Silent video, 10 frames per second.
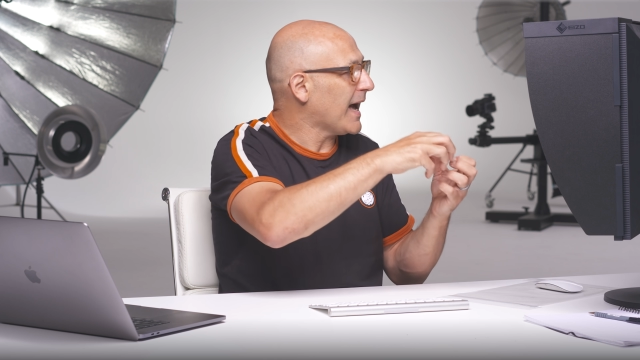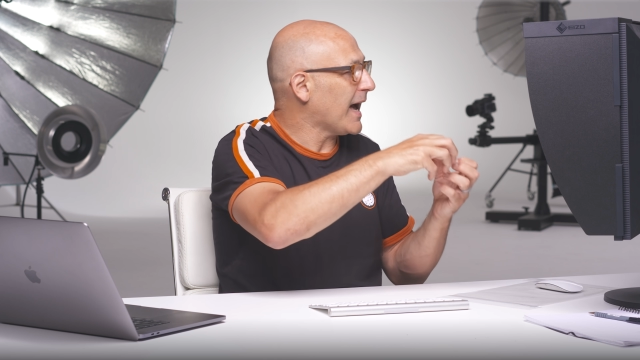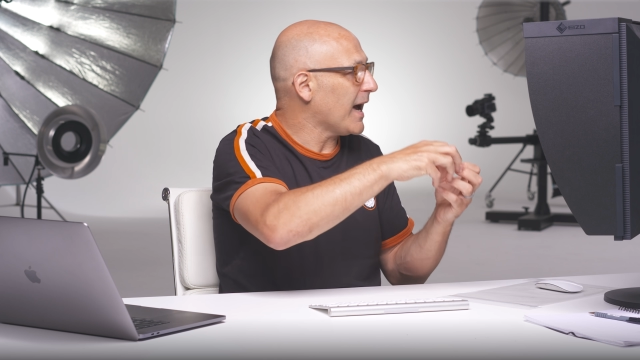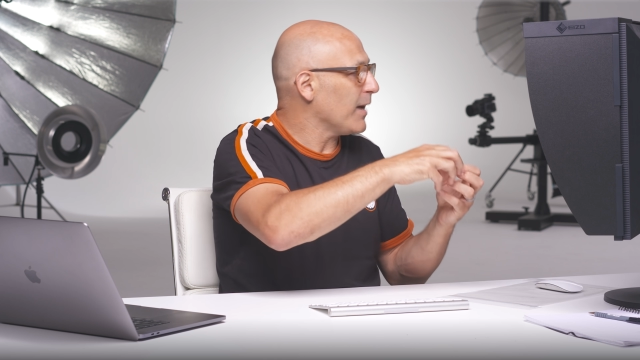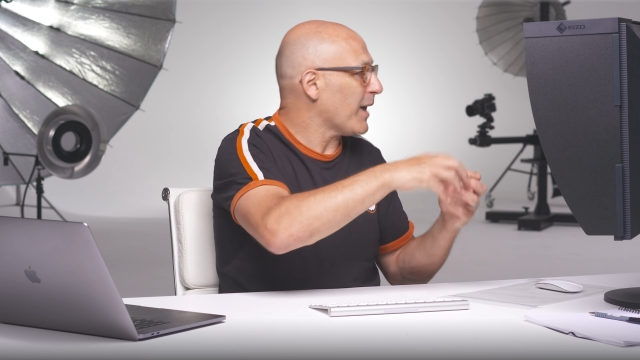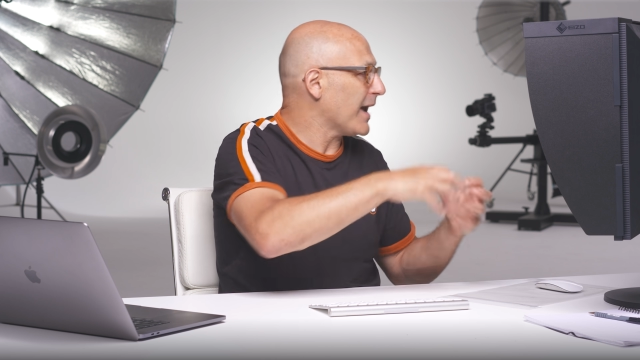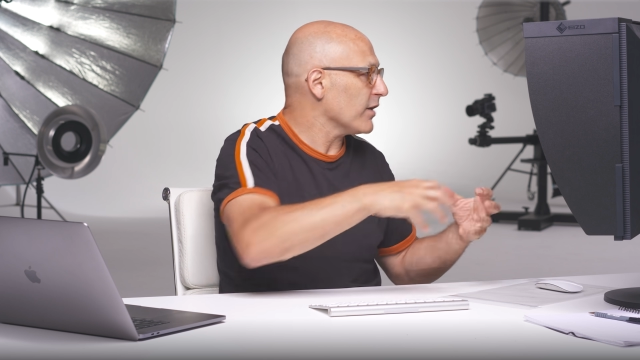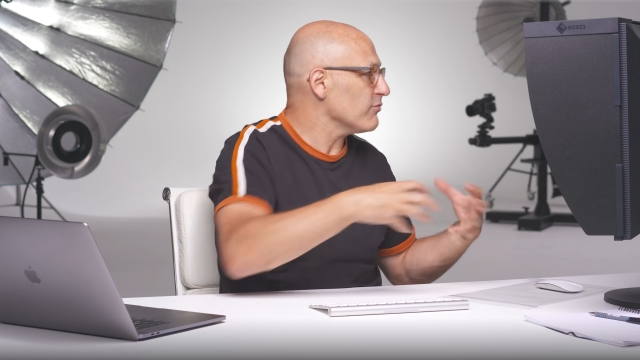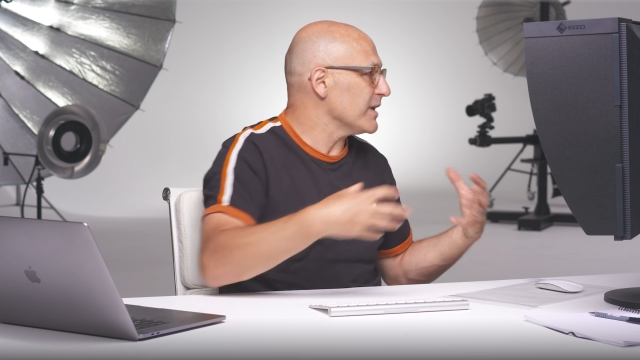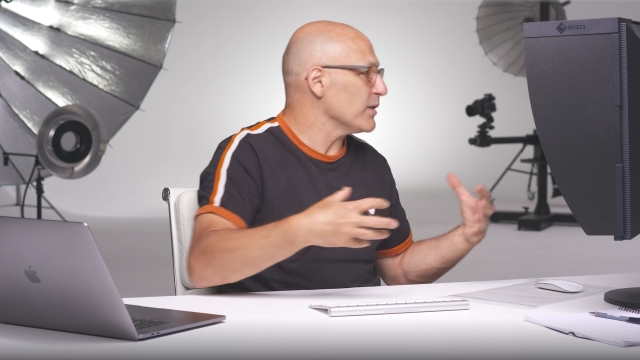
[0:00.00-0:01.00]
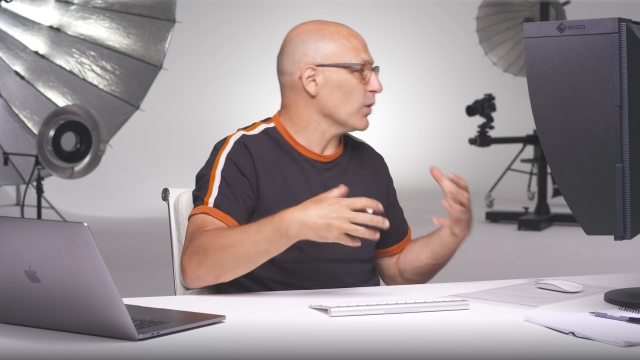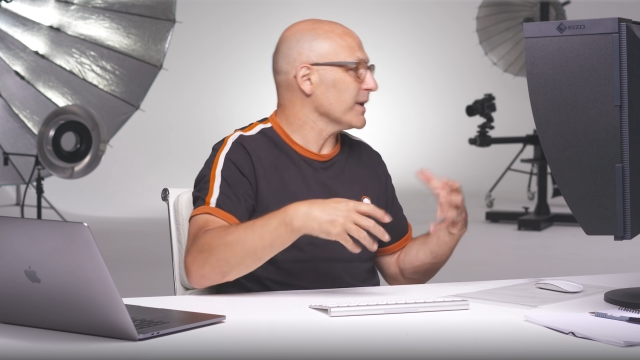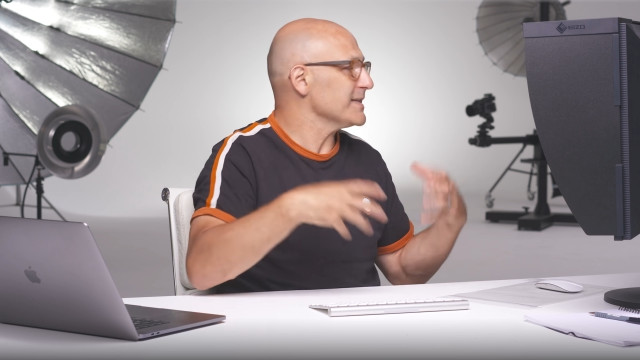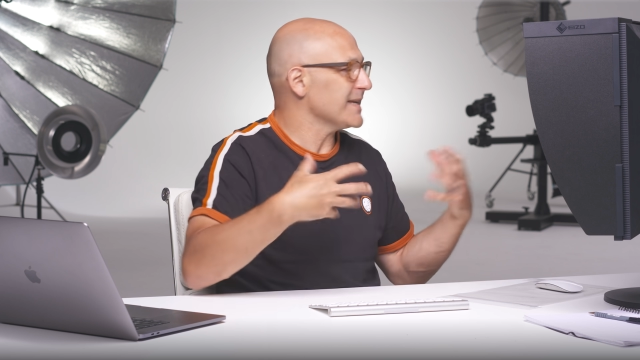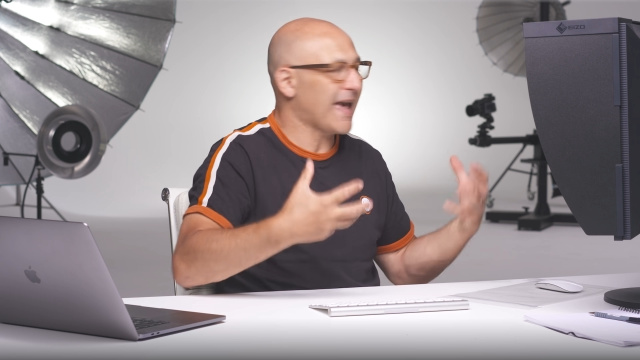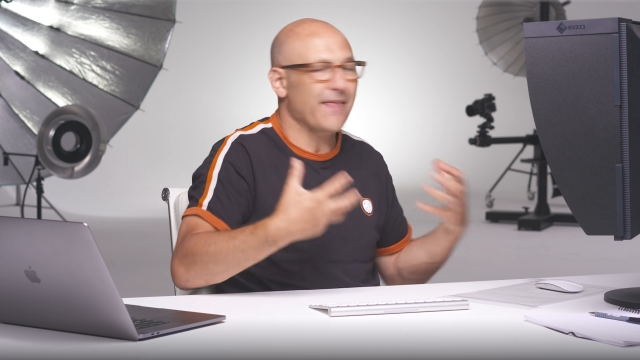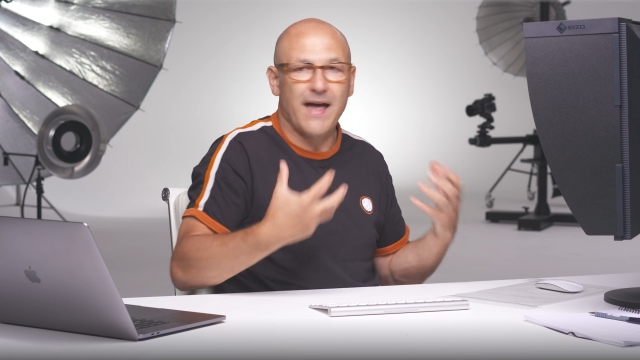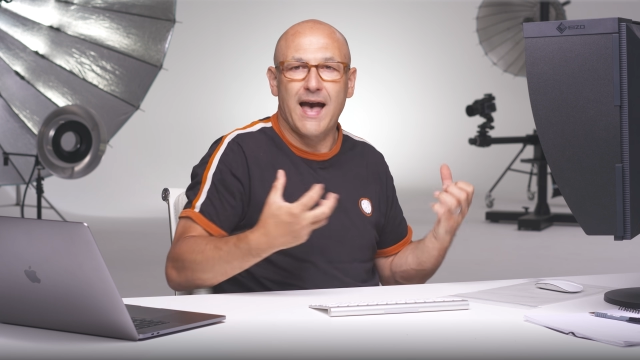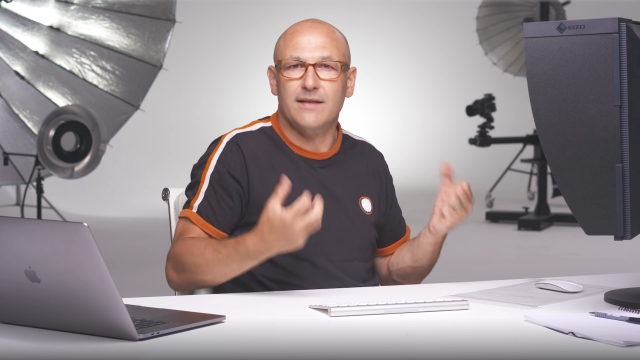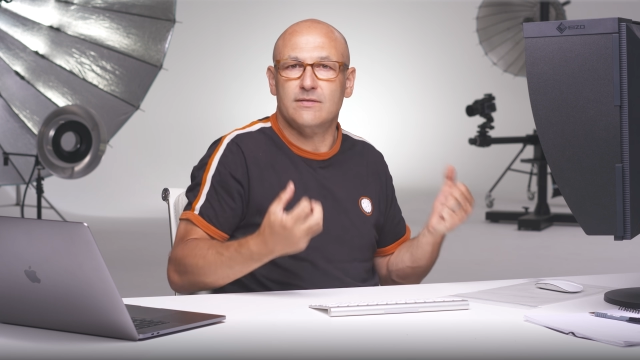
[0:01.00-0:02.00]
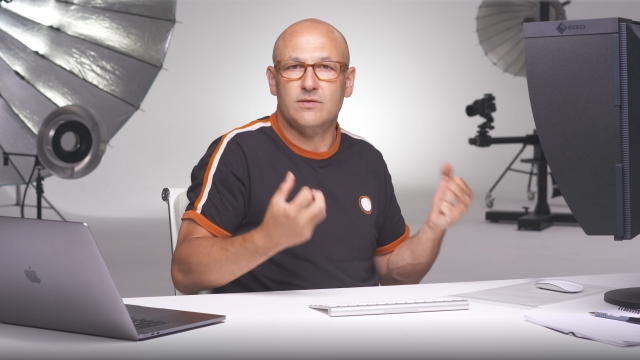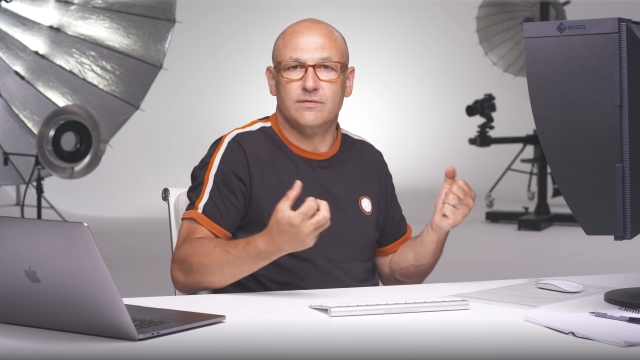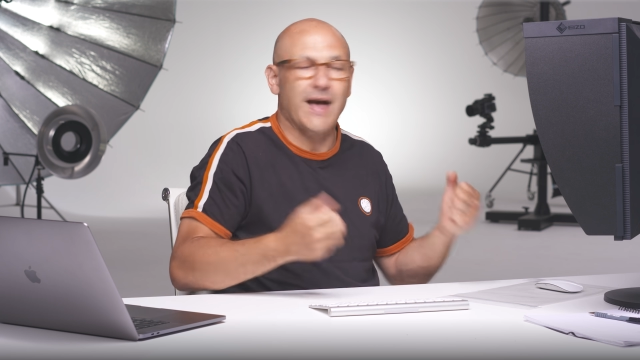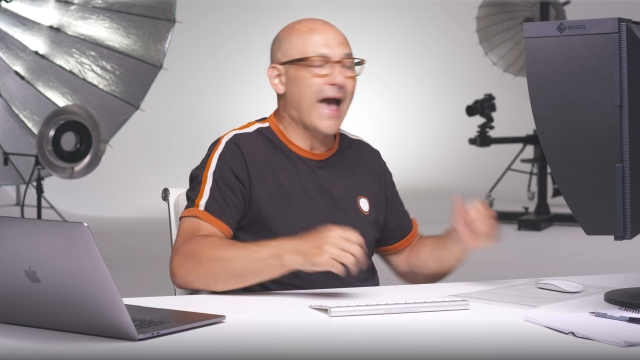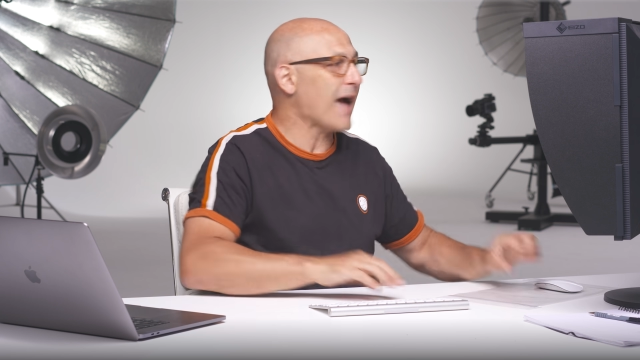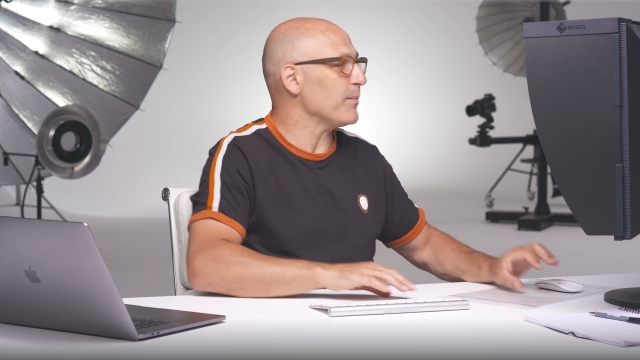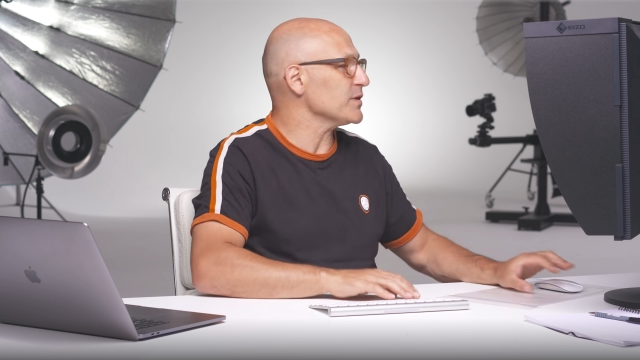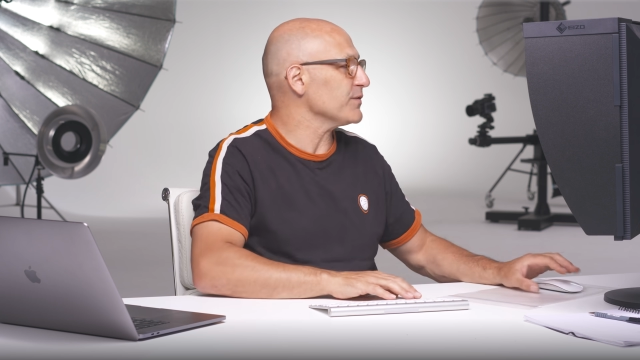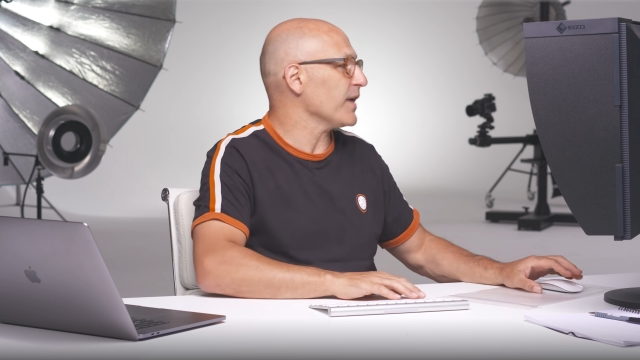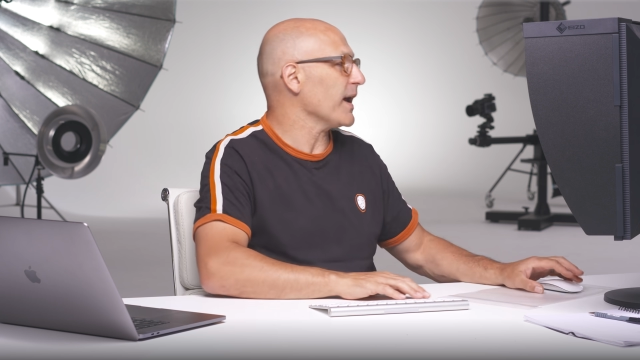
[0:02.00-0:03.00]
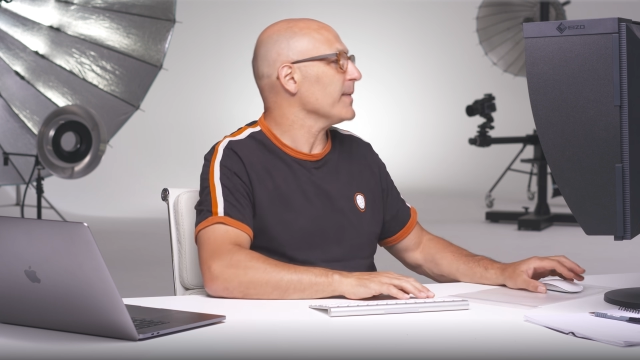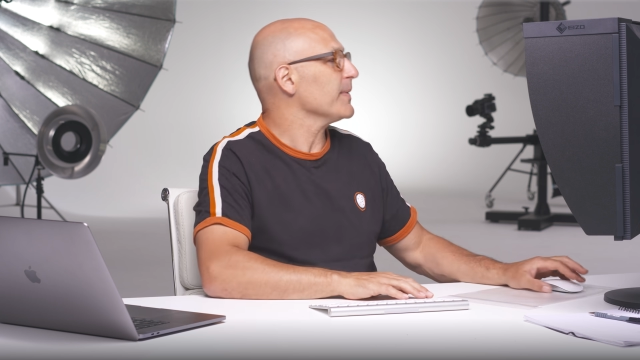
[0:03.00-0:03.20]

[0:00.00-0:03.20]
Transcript: um, and I really wanted to get that sort of atmosphere.